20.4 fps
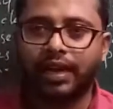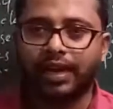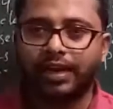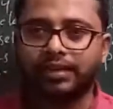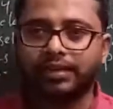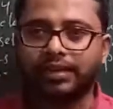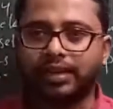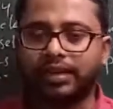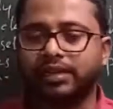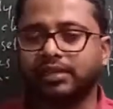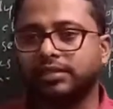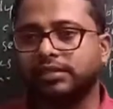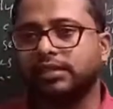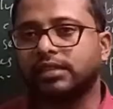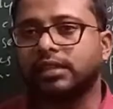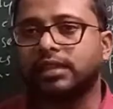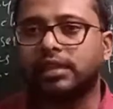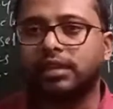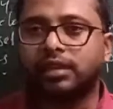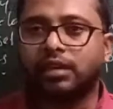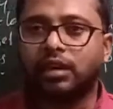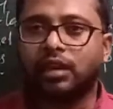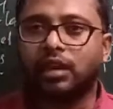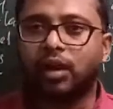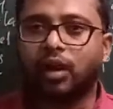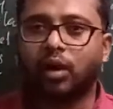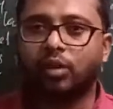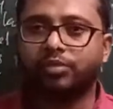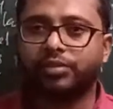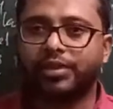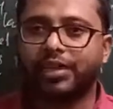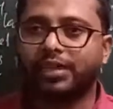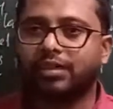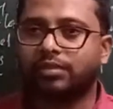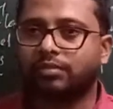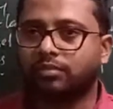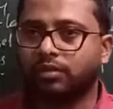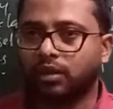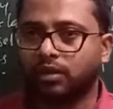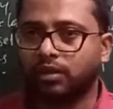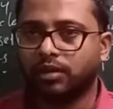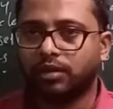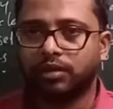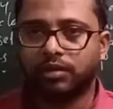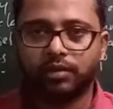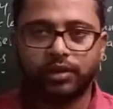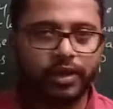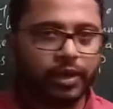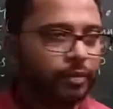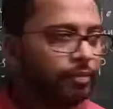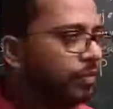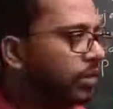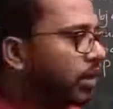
and that is object model. Okay,